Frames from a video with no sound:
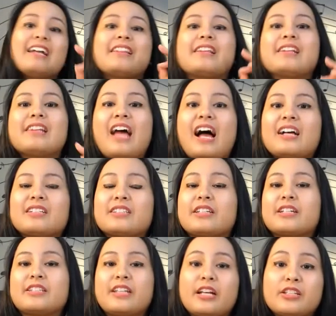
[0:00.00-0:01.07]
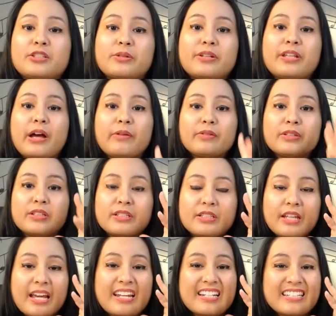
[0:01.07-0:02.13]
the last accessory that
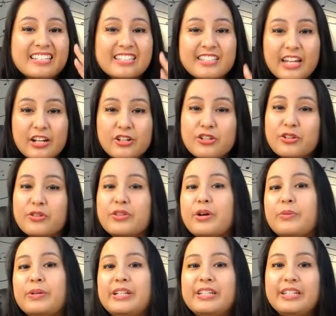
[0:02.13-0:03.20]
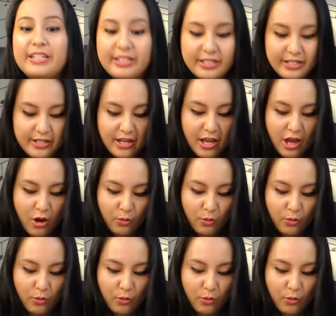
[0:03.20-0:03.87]
was an essential that we needed